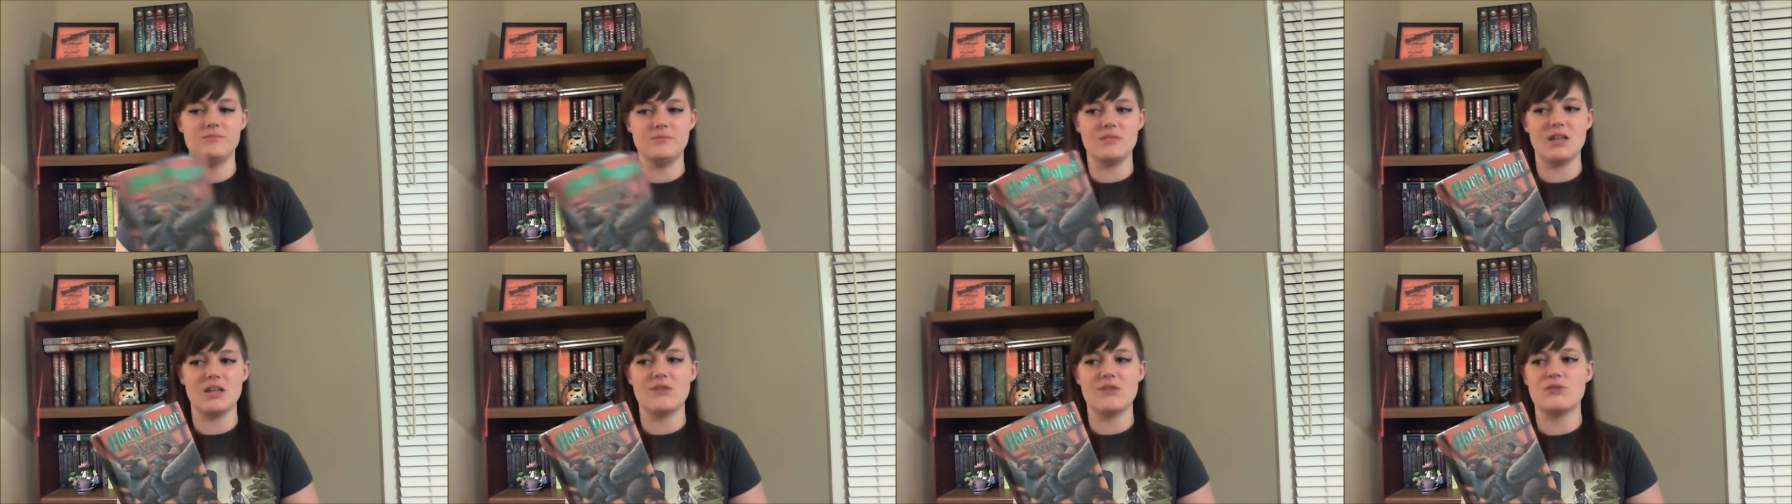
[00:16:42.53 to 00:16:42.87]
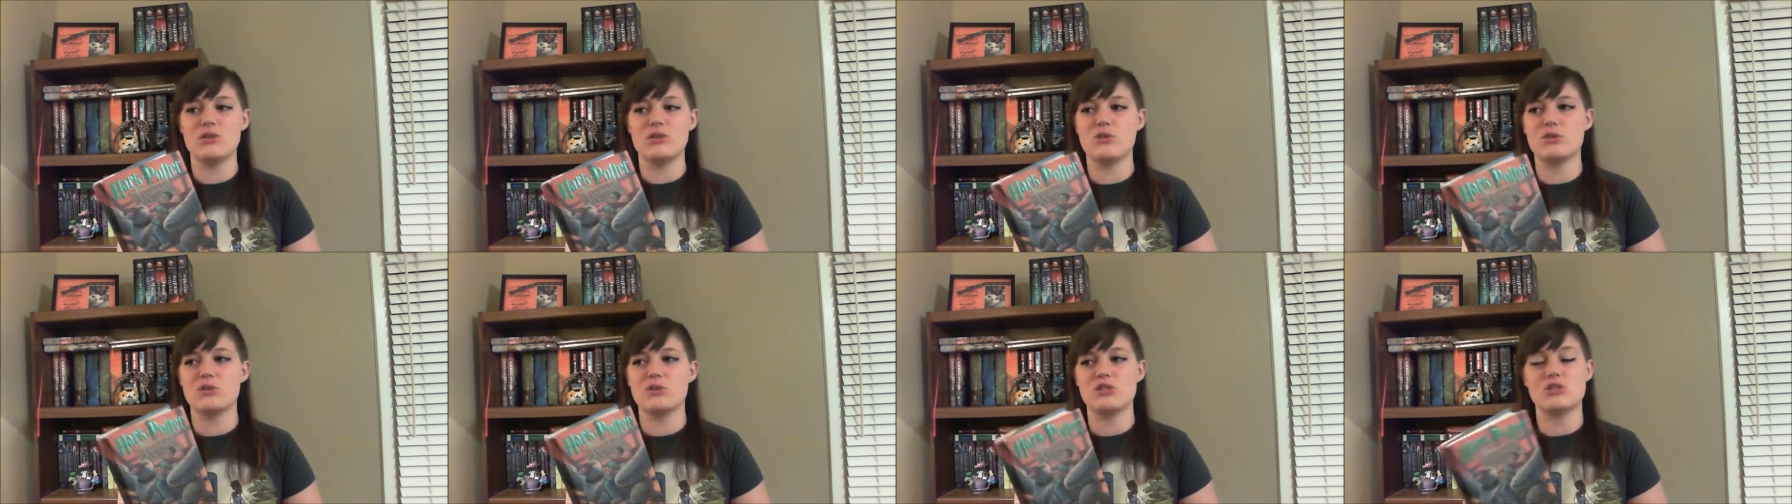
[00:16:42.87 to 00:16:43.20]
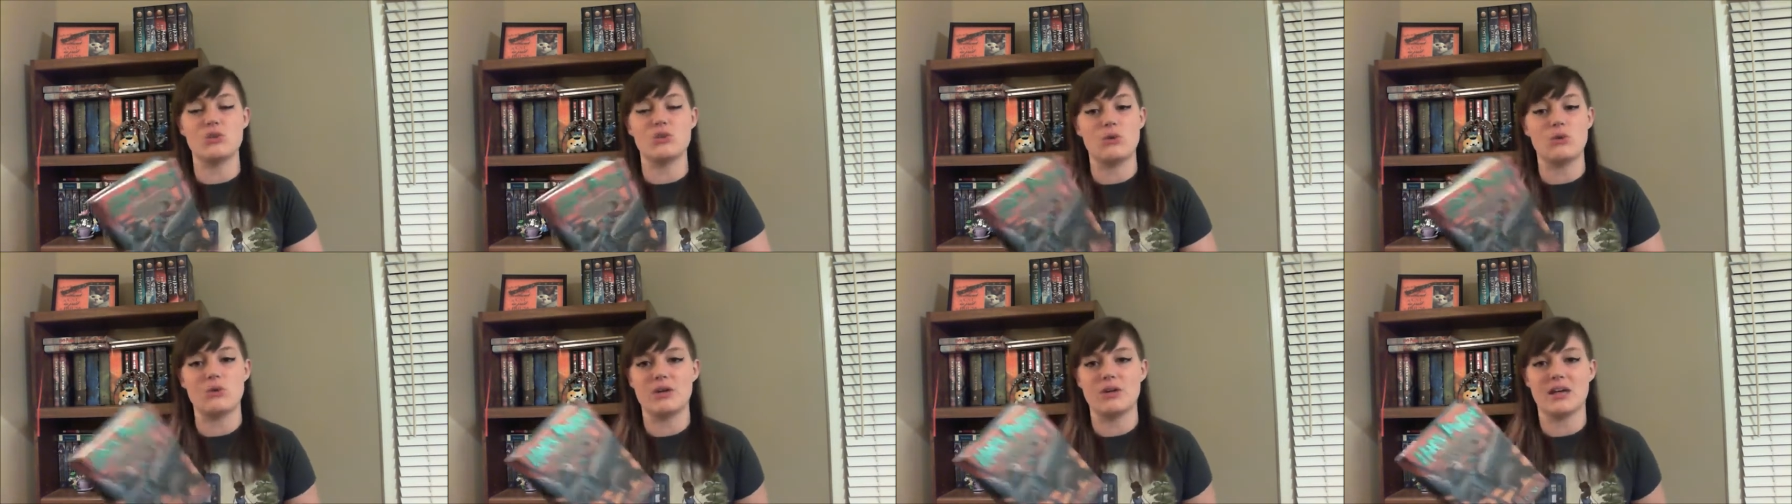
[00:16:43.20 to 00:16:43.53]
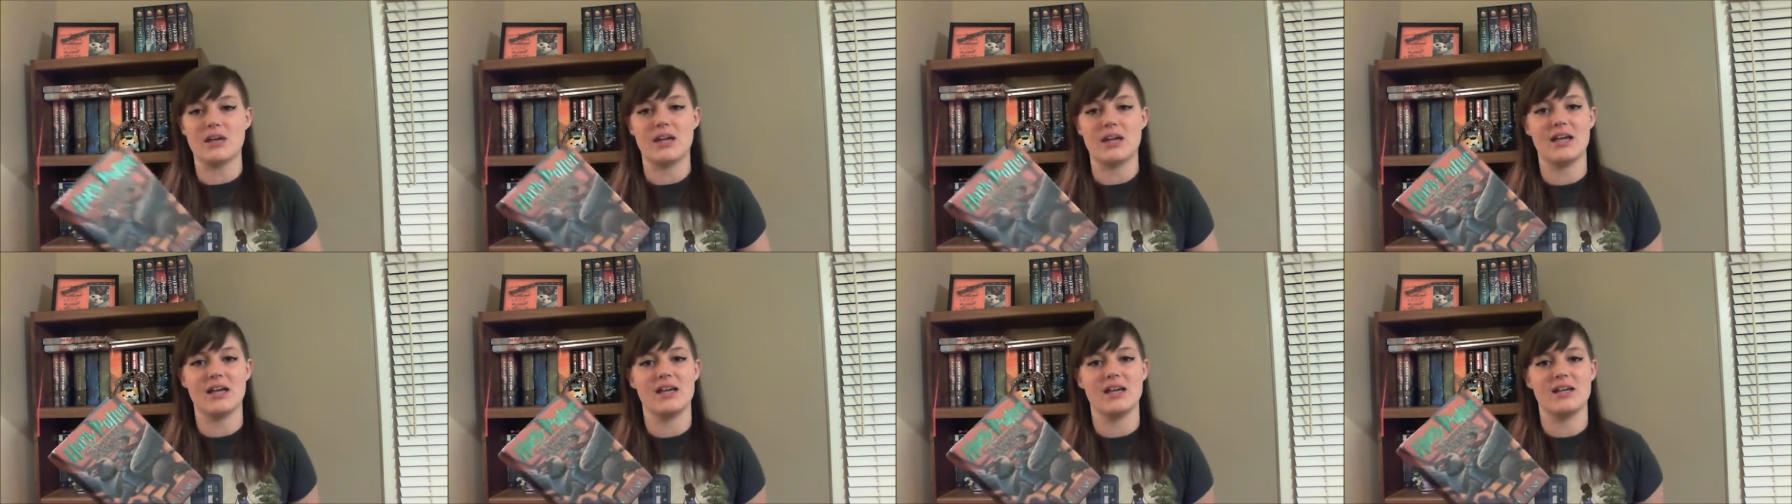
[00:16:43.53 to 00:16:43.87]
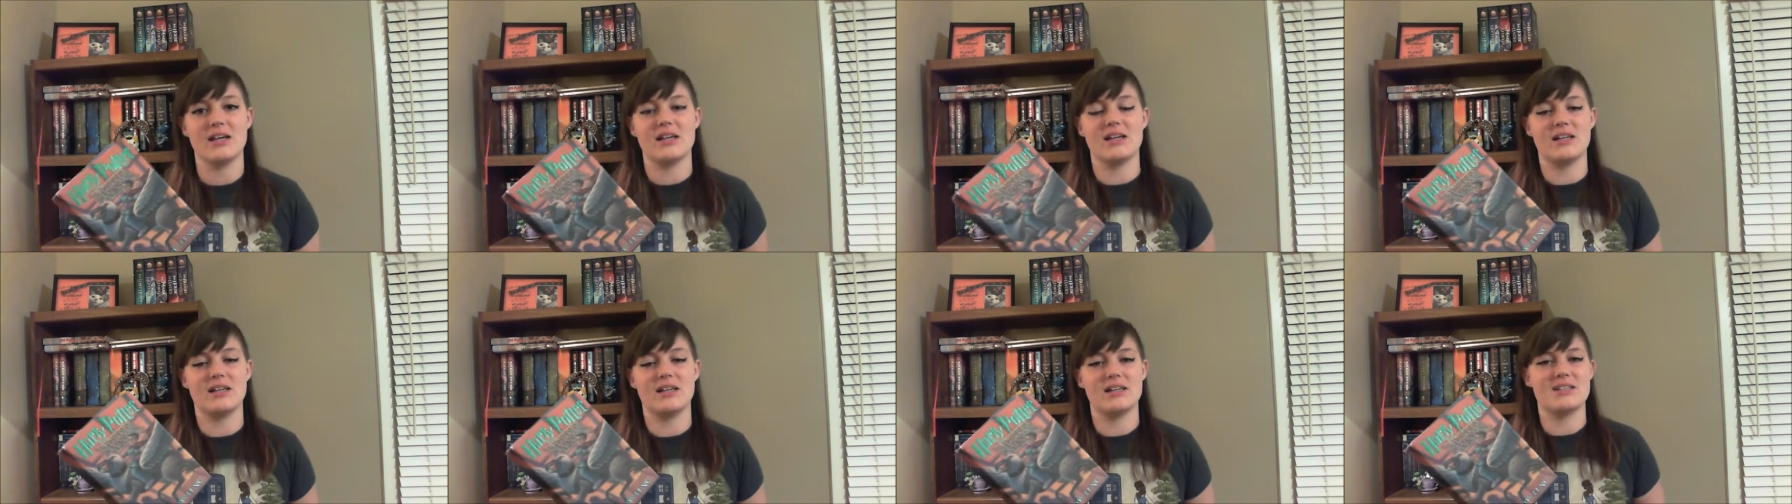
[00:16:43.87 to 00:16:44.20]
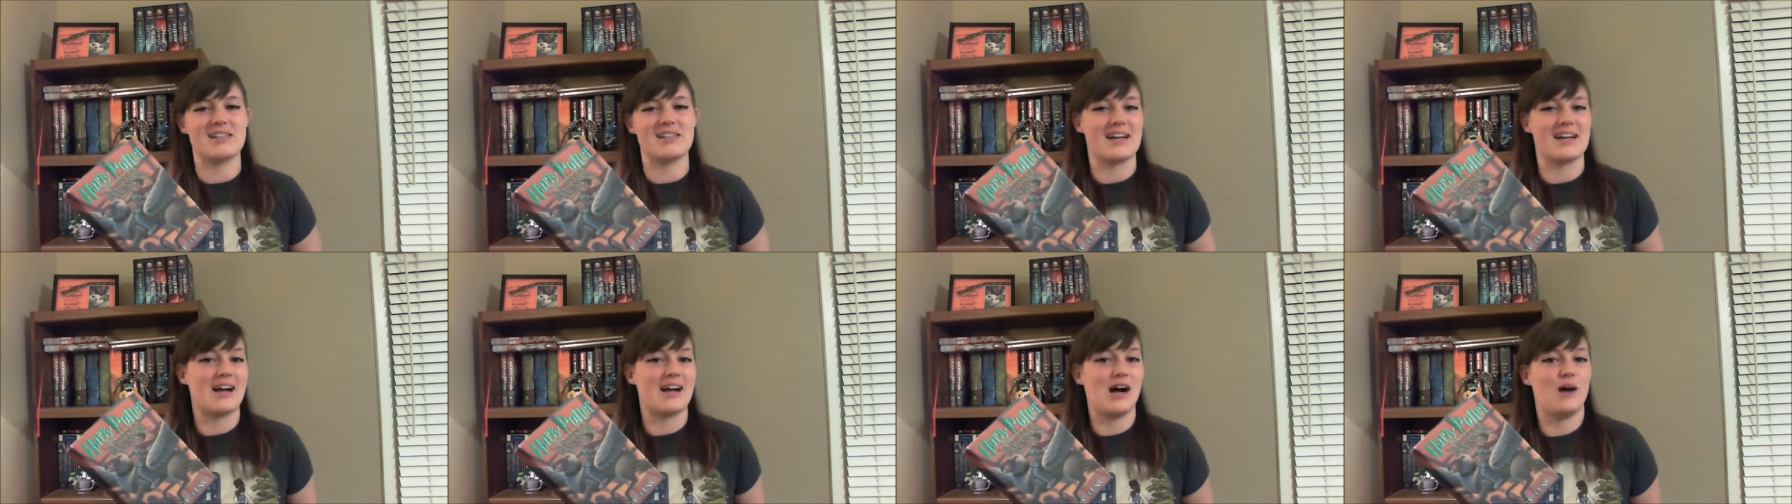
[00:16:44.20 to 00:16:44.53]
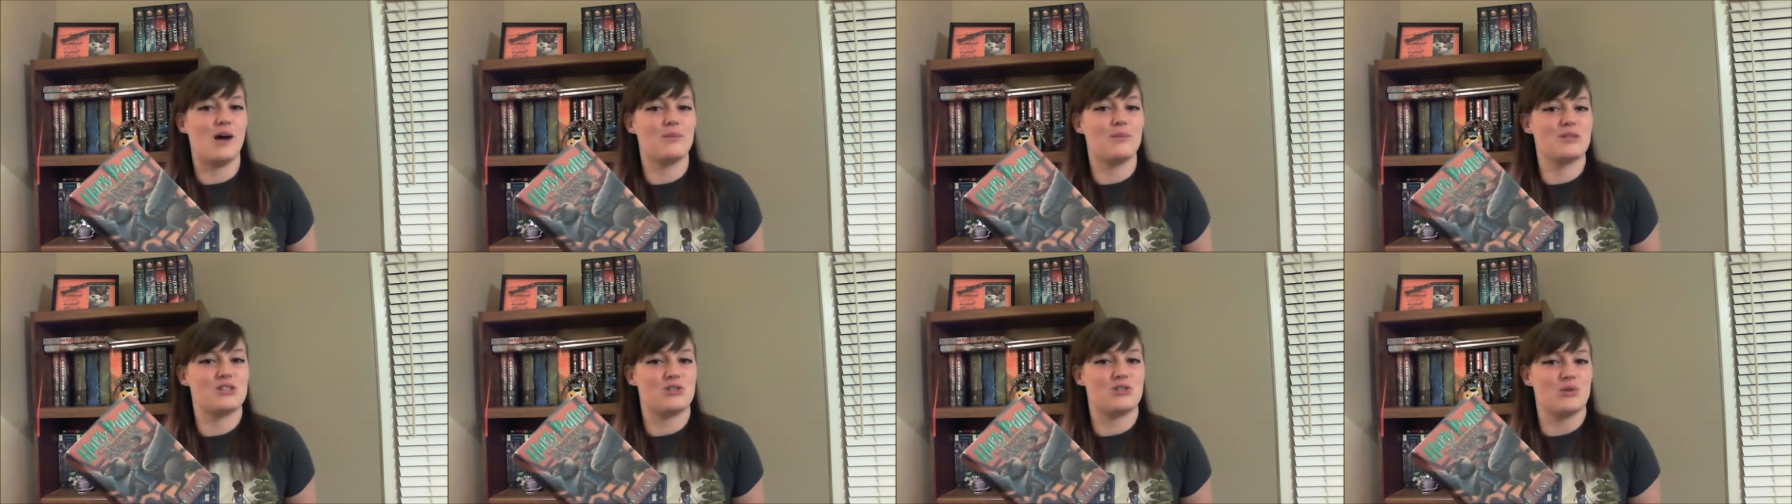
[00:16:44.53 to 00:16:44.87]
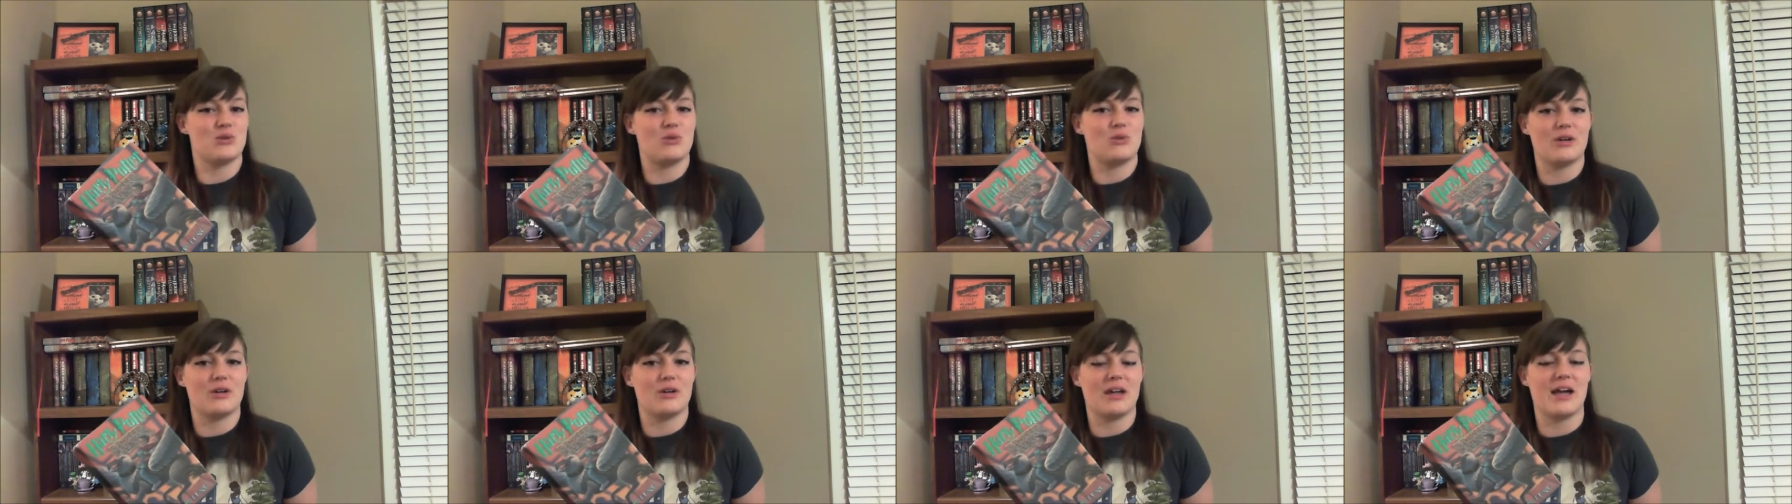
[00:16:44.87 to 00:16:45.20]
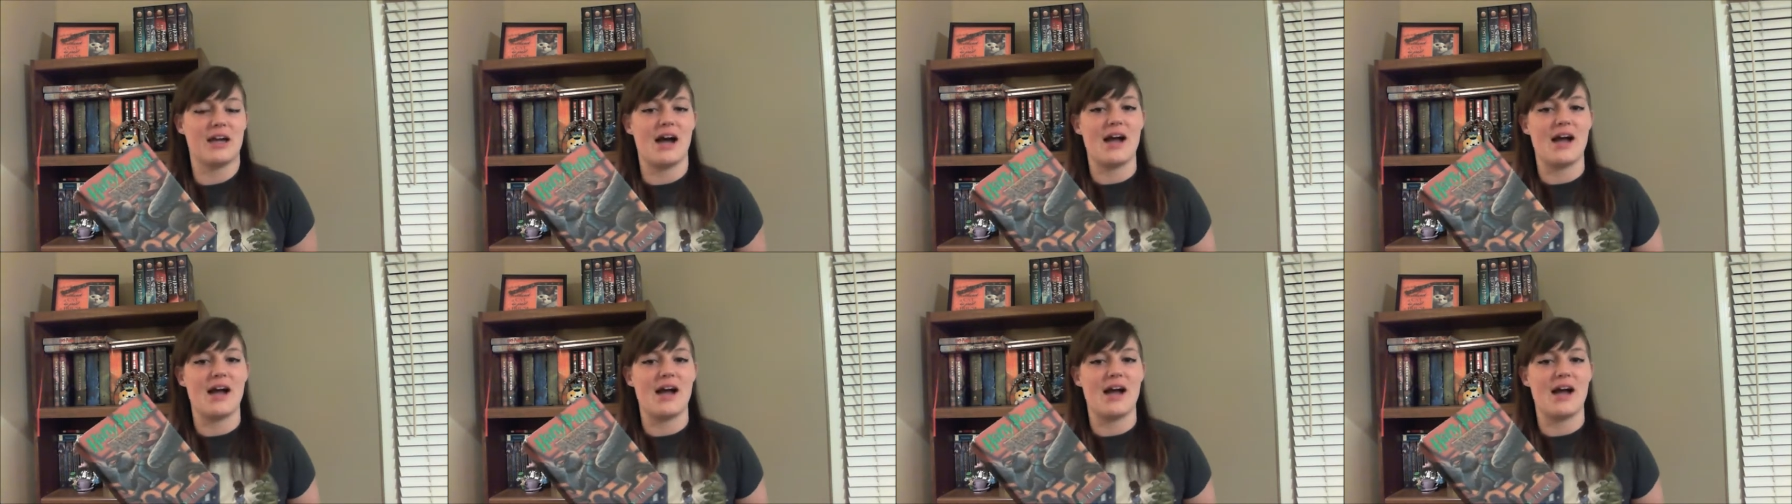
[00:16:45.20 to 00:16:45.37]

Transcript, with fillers: even though the story is a common story,